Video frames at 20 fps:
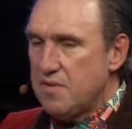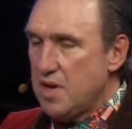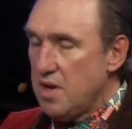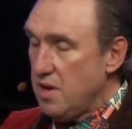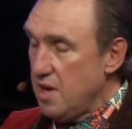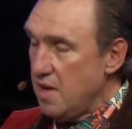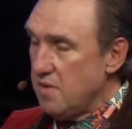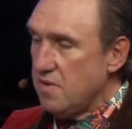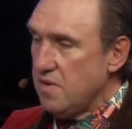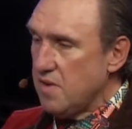it,
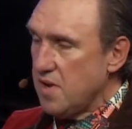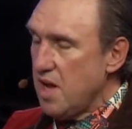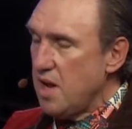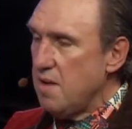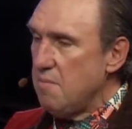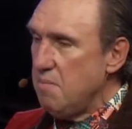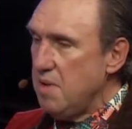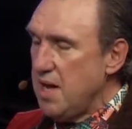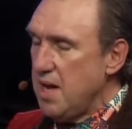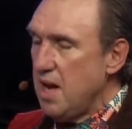is going
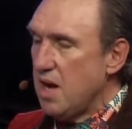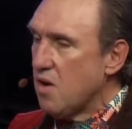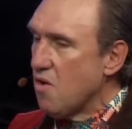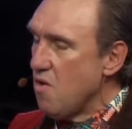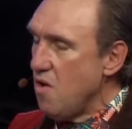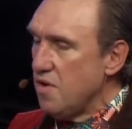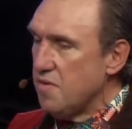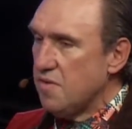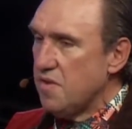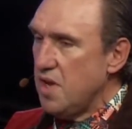to be
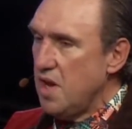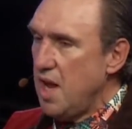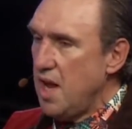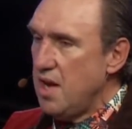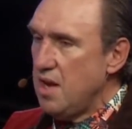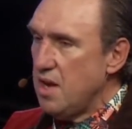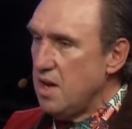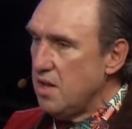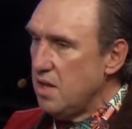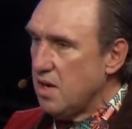across the,
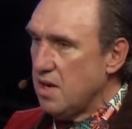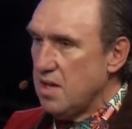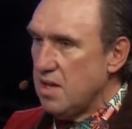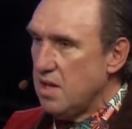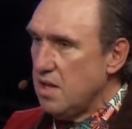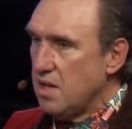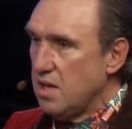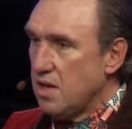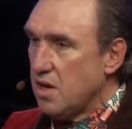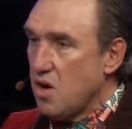the,
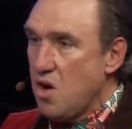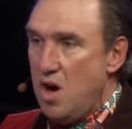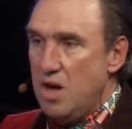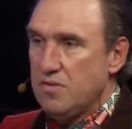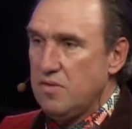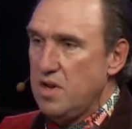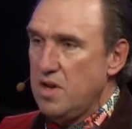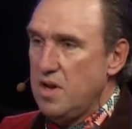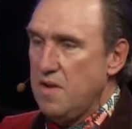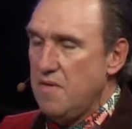the,
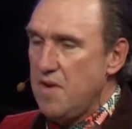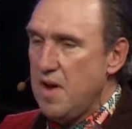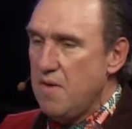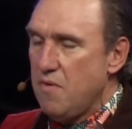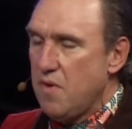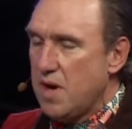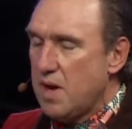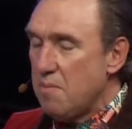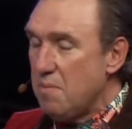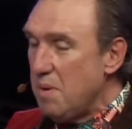continent of
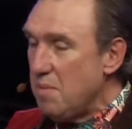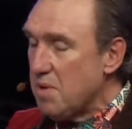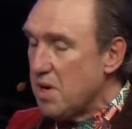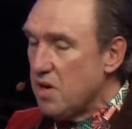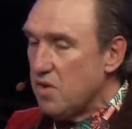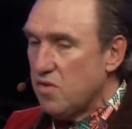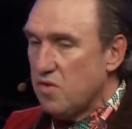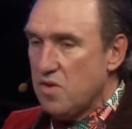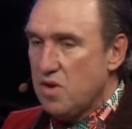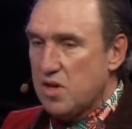Africa. People are
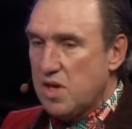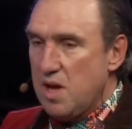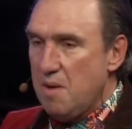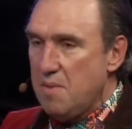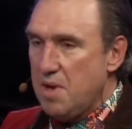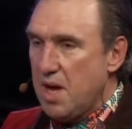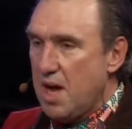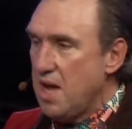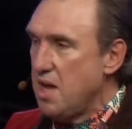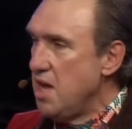going to start
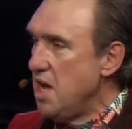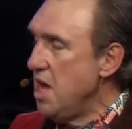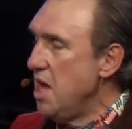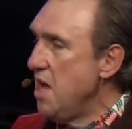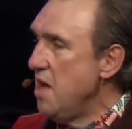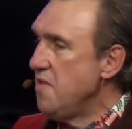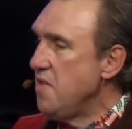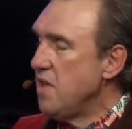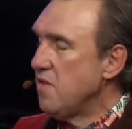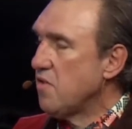coming in.
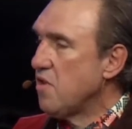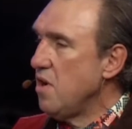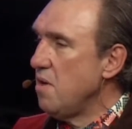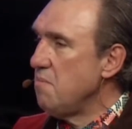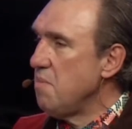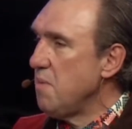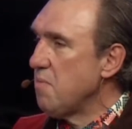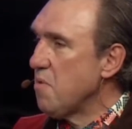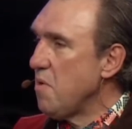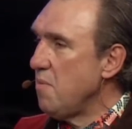There's going
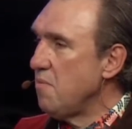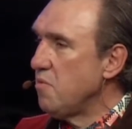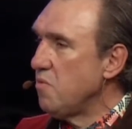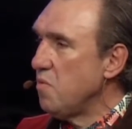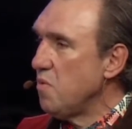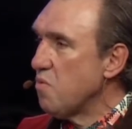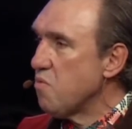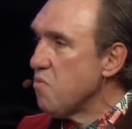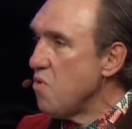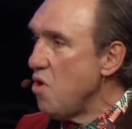to be problems
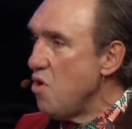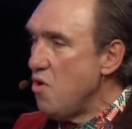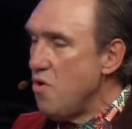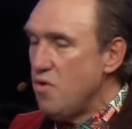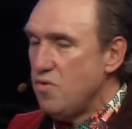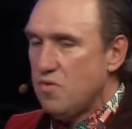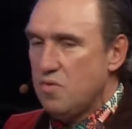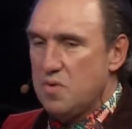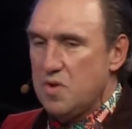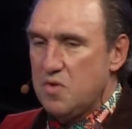with
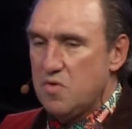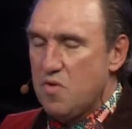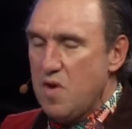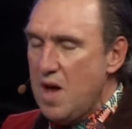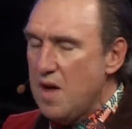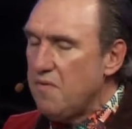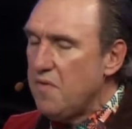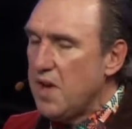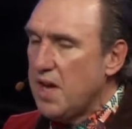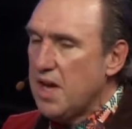roads, with
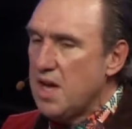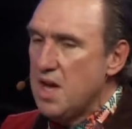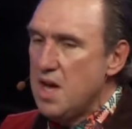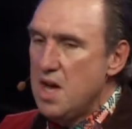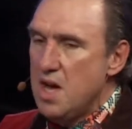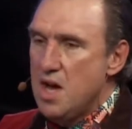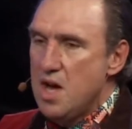traffic.